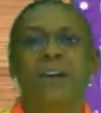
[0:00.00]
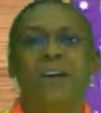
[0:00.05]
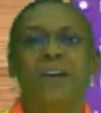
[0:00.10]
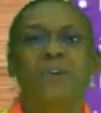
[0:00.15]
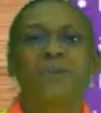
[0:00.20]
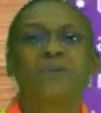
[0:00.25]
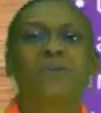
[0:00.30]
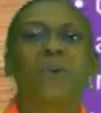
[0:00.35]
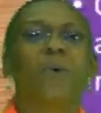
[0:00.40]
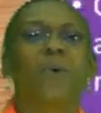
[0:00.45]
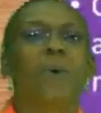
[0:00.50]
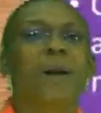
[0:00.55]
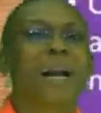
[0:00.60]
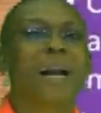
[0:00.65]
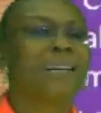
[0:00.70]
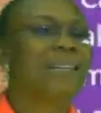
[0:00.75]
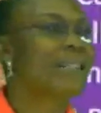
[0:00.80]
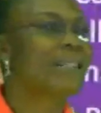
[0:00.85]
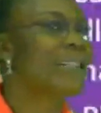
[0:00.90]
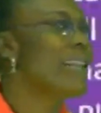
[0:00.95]
So we
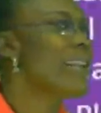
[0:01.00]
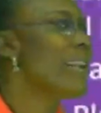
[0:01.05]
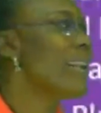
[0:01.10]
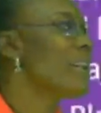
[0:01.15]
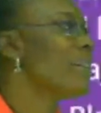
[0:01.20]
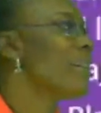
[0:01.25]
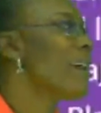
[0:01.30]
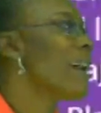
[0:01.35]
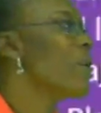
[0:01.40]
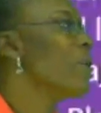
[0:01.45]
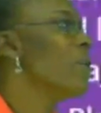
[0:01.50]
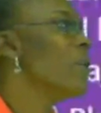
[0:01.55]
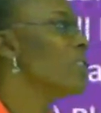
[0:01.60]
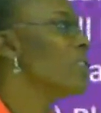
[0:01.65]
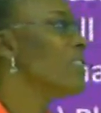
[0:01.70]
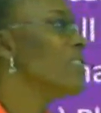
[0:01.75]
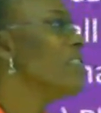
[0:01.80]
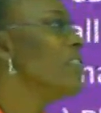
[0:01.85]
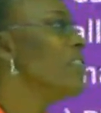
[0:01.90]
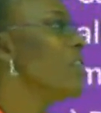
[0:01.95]
can say
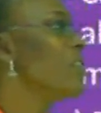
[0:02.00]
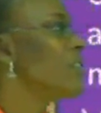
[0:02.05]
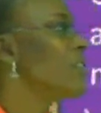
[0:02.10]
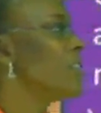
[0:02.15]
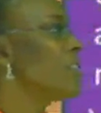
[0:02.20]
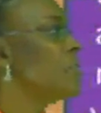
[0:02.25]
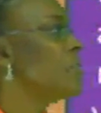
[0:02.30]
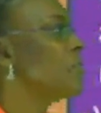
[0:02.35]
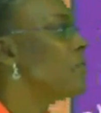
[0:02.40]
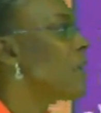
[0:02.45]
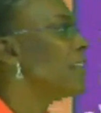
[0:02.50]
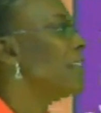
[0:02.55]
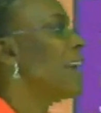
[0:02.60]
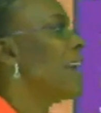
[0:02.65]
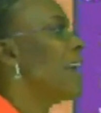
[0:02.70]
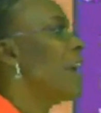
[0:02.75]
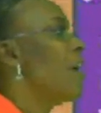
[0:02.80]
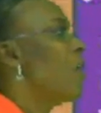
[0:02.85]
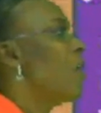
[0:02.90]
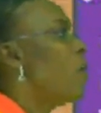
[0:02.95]
Carolus Linnaeus is the
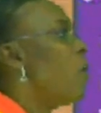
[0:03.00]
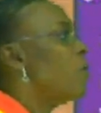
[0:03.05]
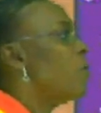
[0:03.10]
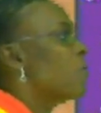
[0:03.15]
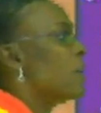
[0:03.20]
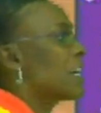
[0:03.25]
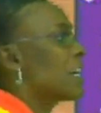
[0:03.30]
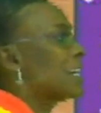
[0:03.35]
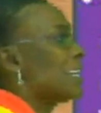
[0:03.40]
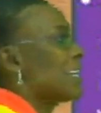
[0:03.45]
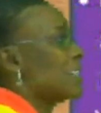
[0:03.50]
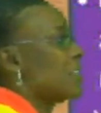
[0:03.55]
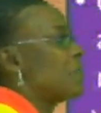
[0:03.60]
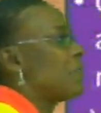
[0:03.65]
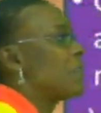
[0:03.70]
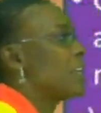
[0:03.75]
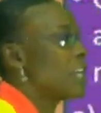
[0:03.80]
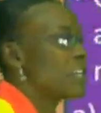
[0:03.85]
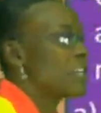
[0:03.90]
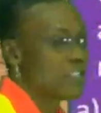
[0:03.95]
father of
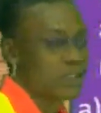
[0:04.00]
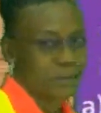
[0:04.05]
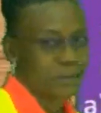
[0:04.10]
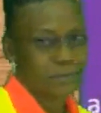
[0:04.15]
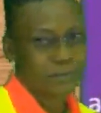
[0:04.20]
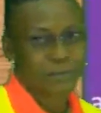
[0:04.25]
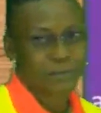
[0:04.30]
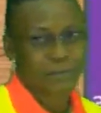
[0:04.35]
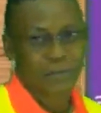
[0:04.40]
classification.